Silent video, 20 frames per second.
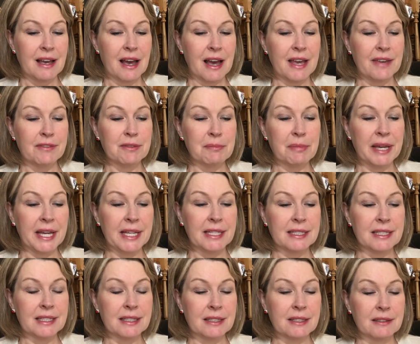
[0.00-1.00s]
I even
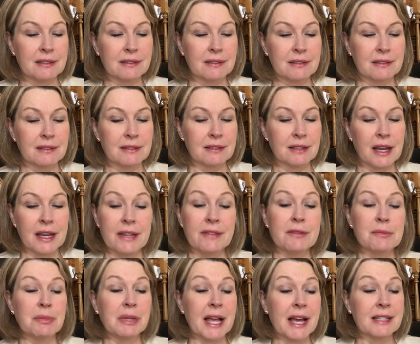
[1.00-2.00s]
planted
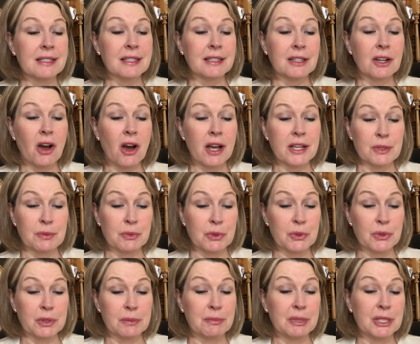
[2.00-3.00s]

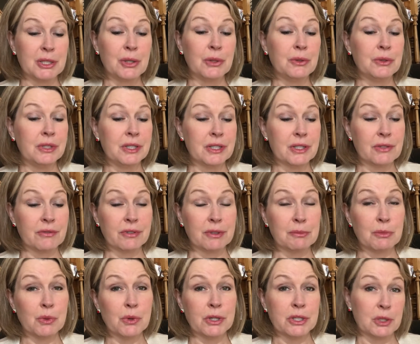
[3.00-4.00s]
cosmos and petunias for
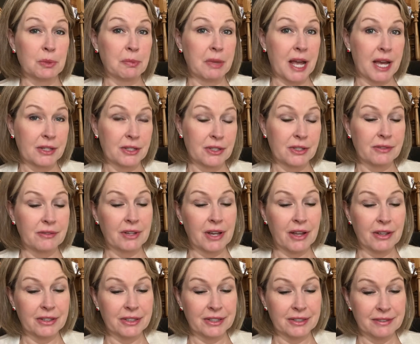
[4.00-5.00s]
more splashes of
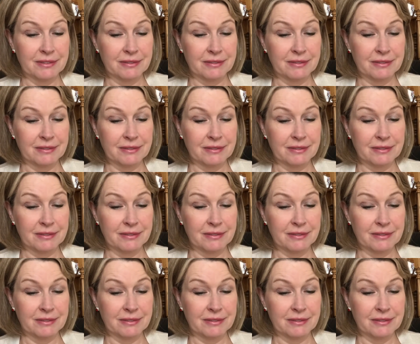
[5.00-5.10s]
color.